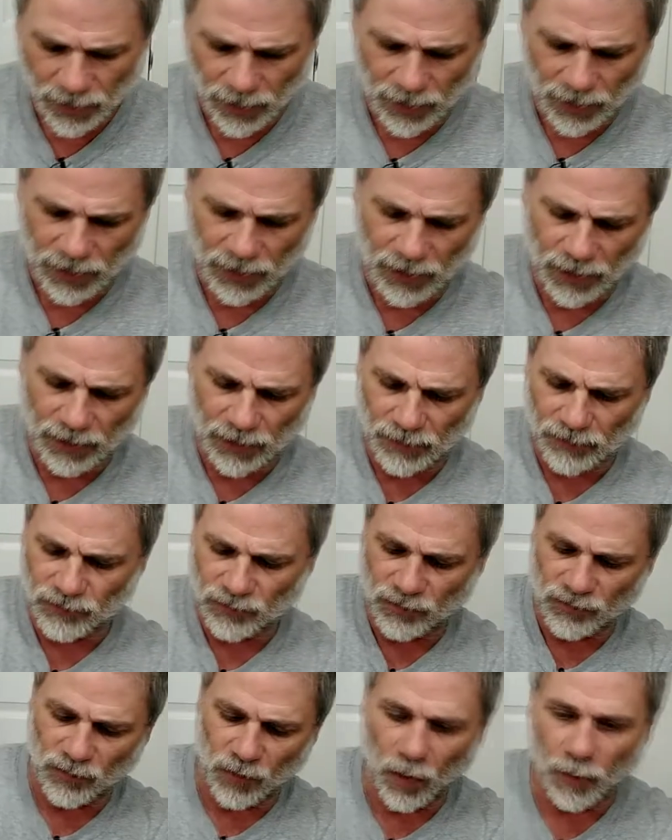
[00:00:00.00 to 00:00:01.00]
And let's
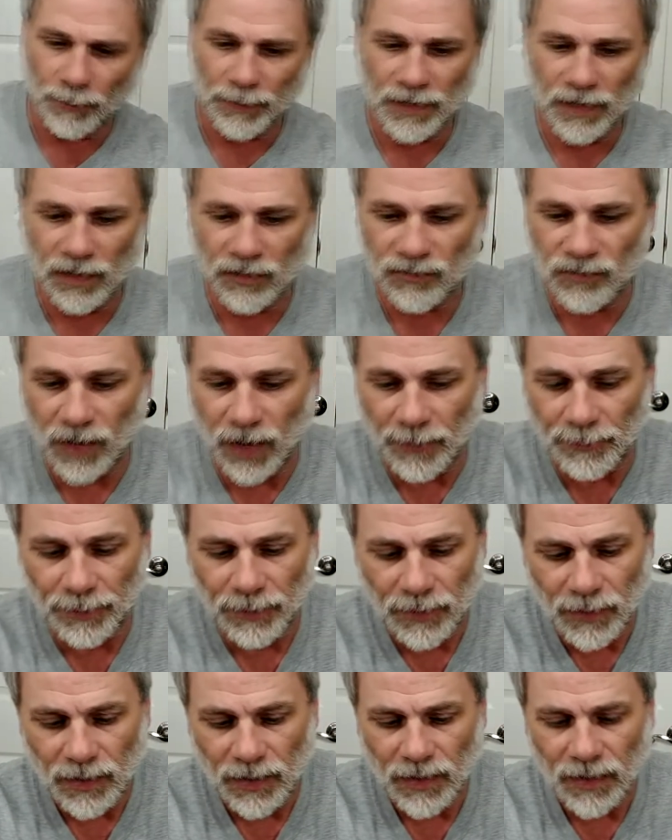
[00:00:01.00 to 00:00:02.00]
just open this
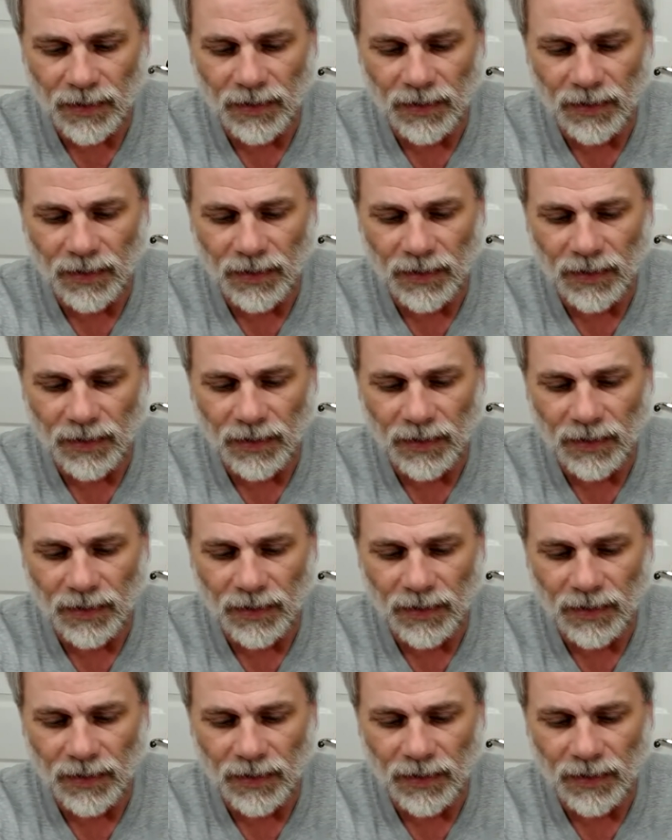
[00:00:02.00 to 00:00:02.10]
up.